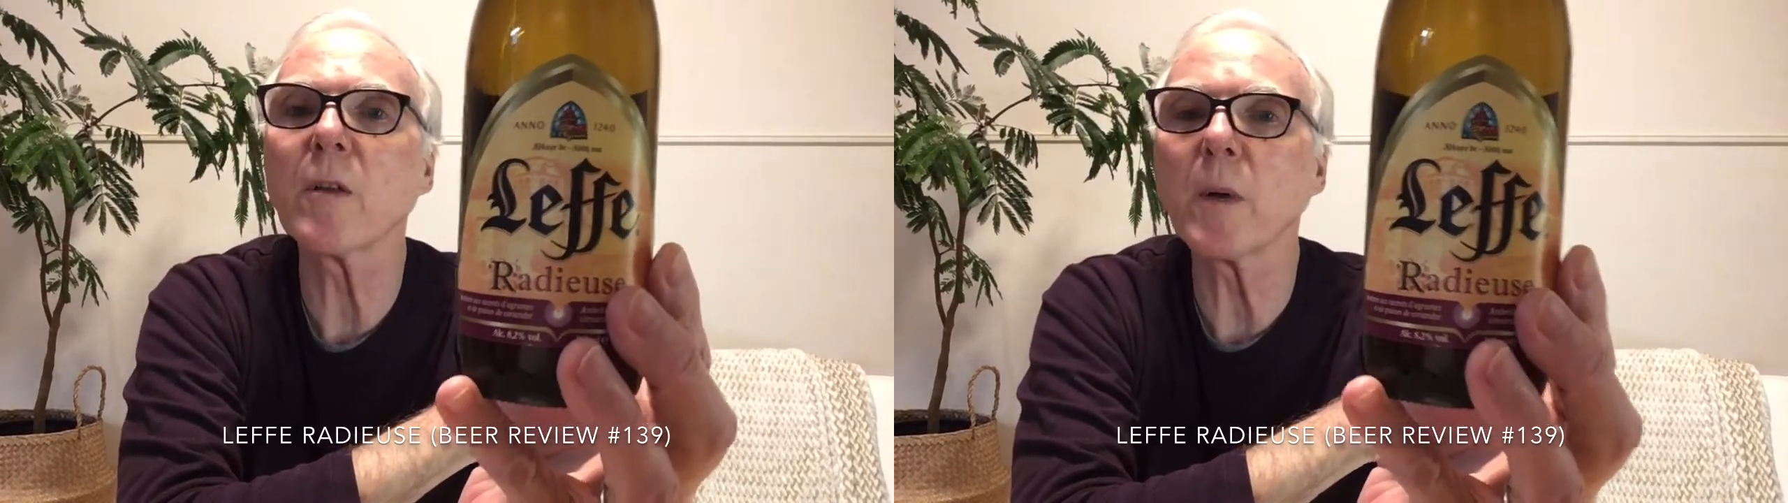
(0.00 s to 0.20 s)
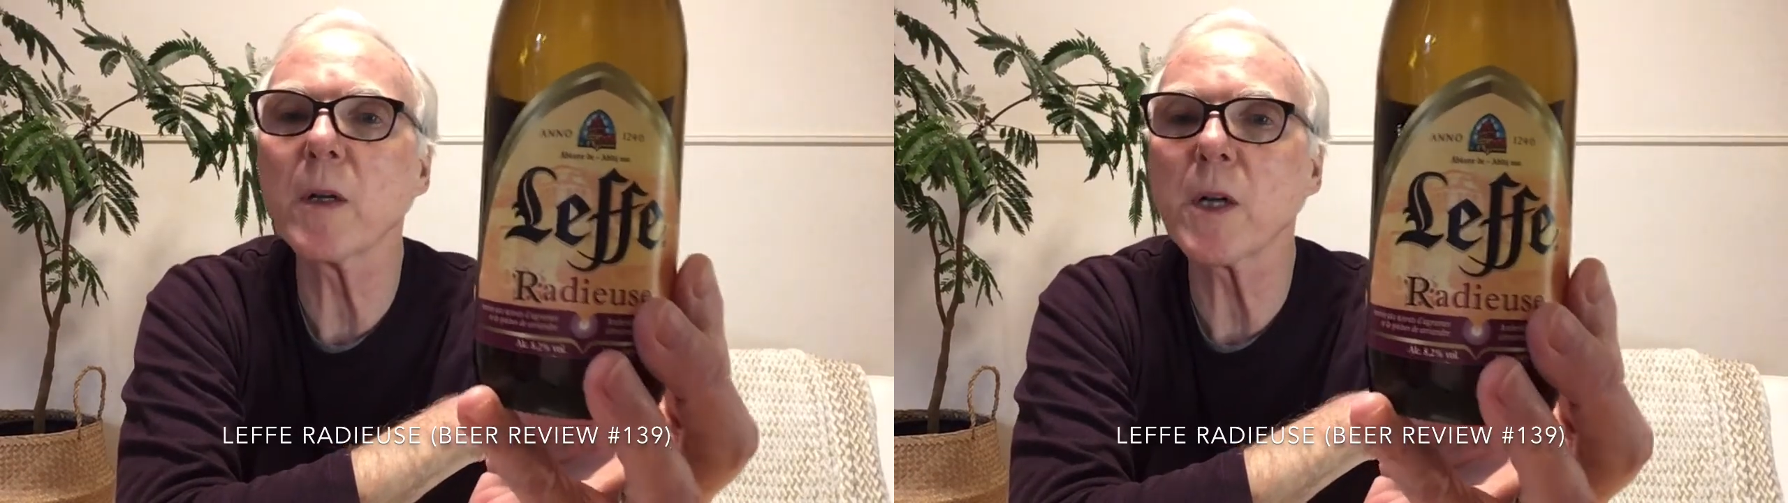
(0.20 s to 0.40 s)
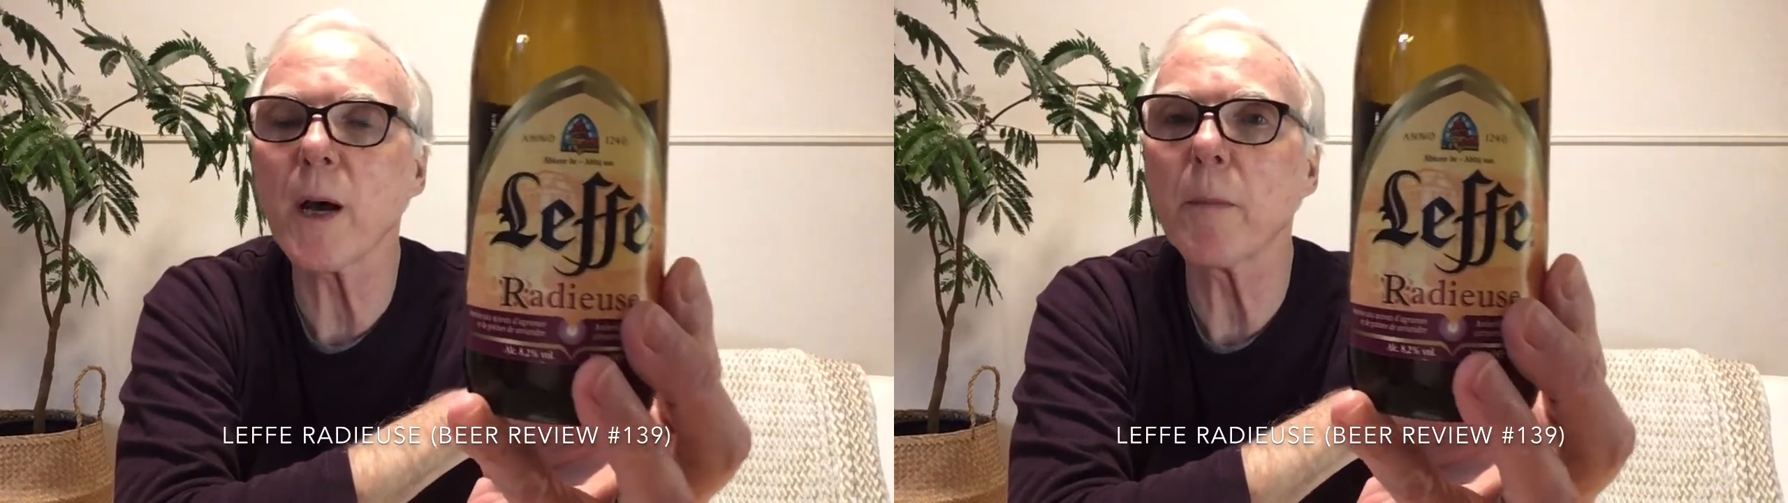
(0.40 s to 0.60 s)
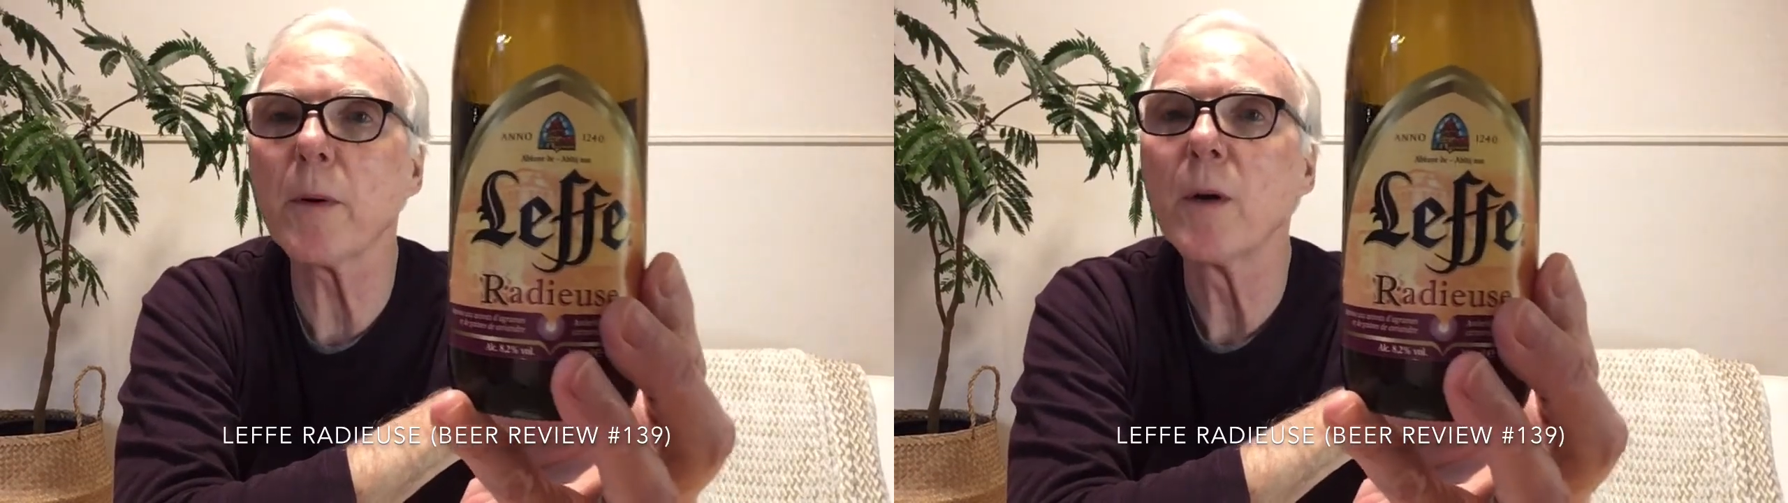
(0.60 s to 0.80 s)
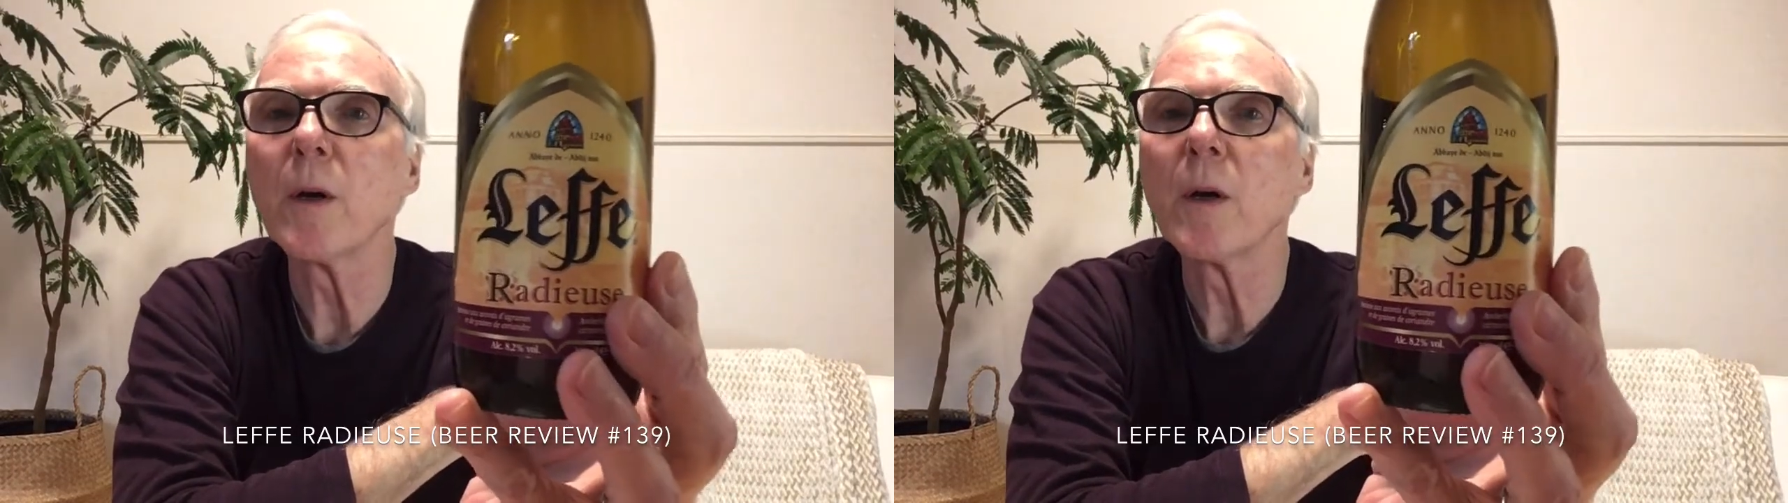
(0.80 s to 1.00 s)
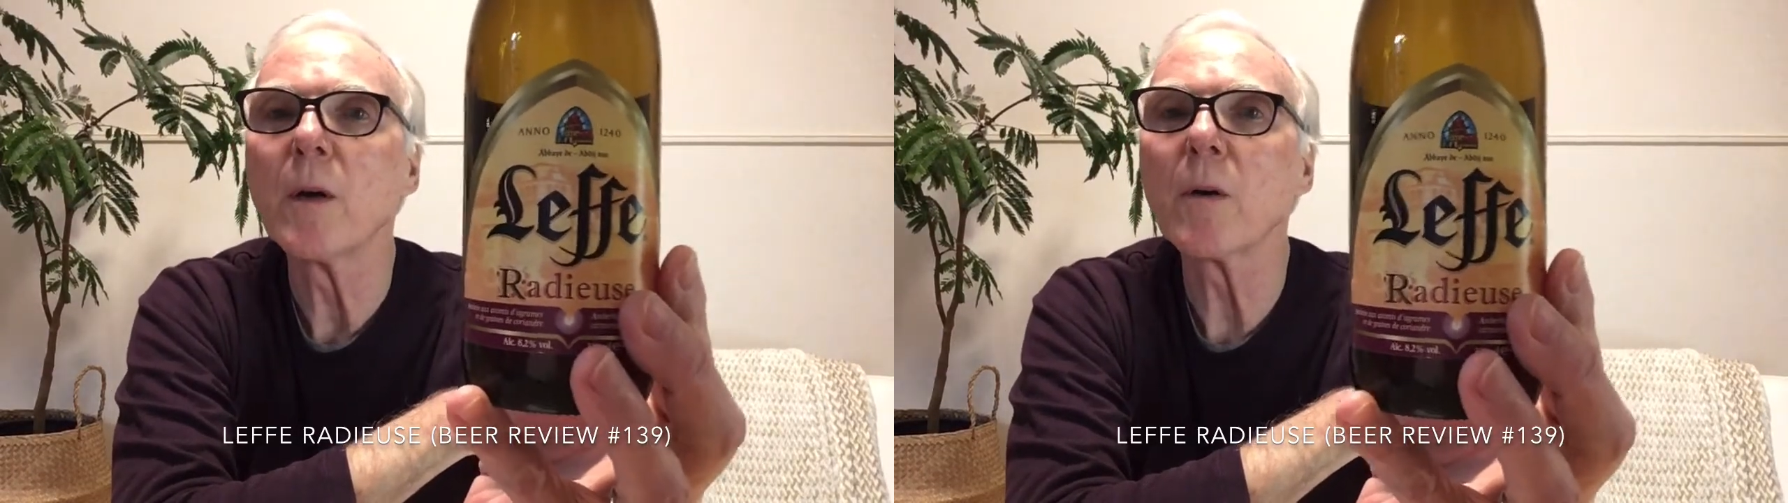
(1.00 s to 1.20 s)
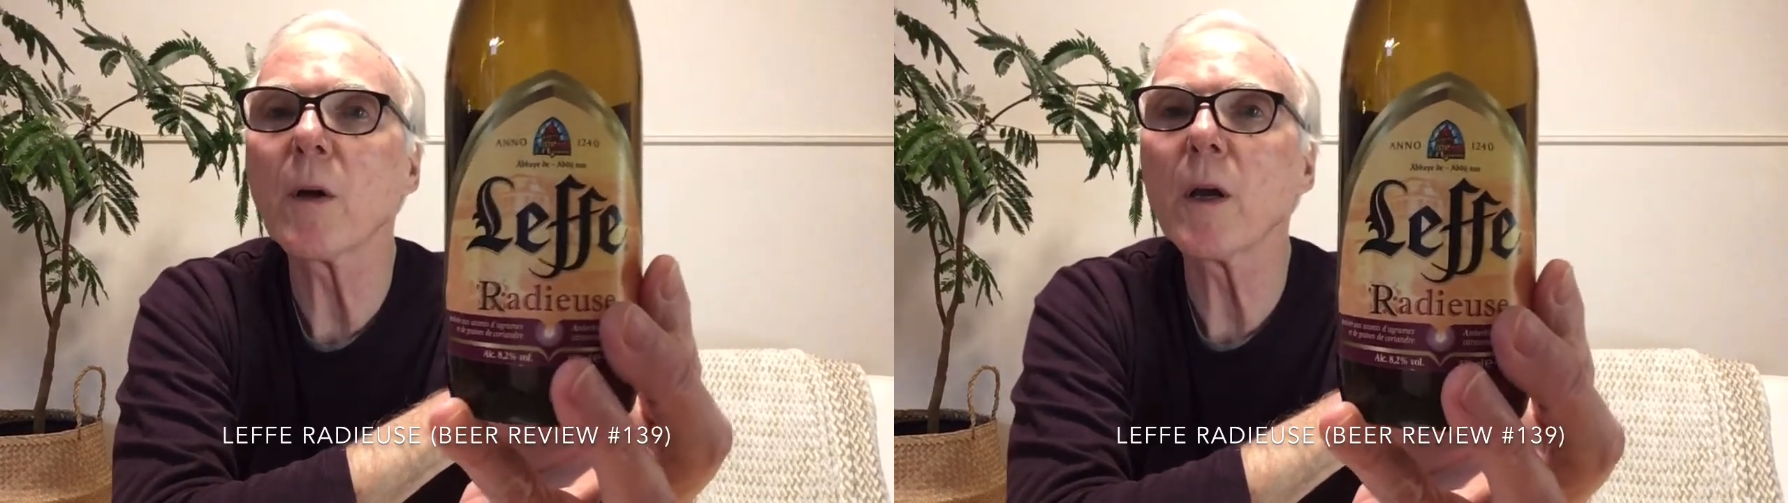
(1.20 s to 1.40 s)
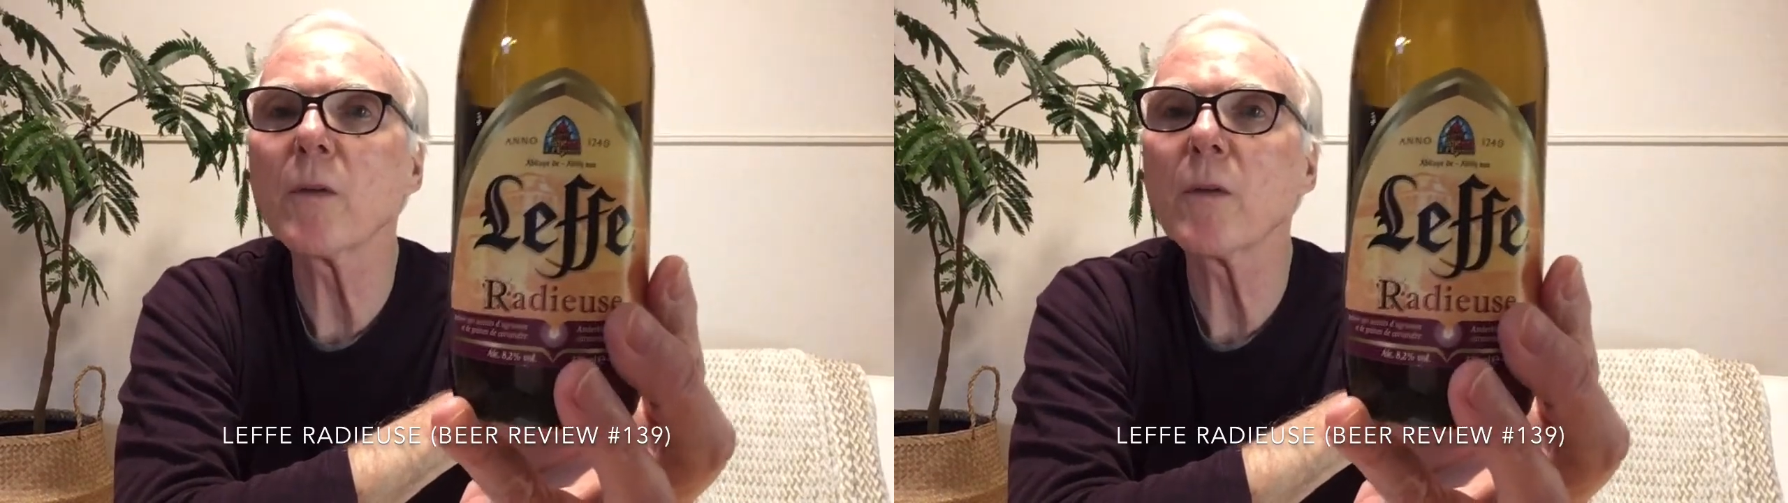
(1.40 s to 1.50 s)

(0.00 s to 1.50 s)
on tap. Okay,